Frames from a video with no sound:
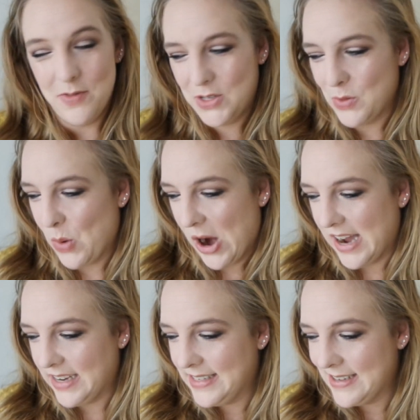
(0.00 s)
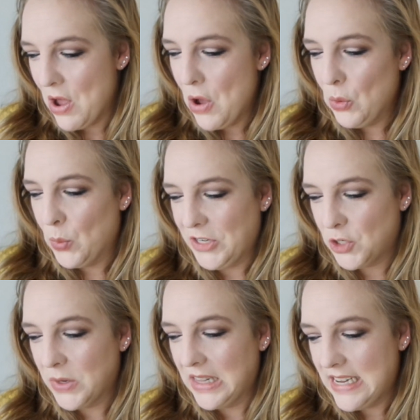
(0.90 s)
of a surprise,
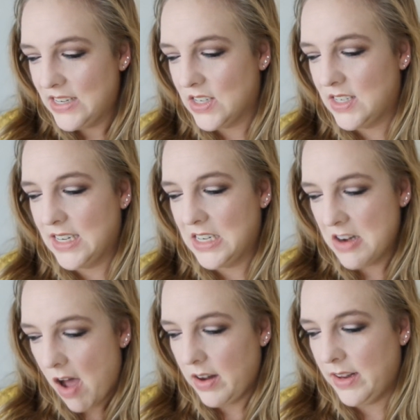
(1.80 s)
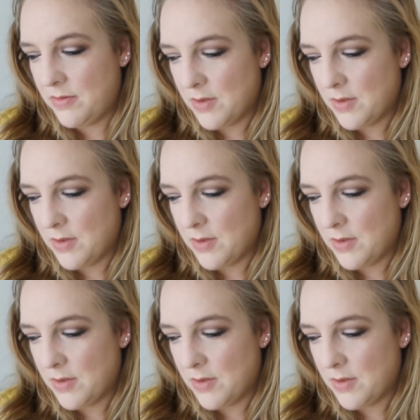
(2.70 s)
which releases did not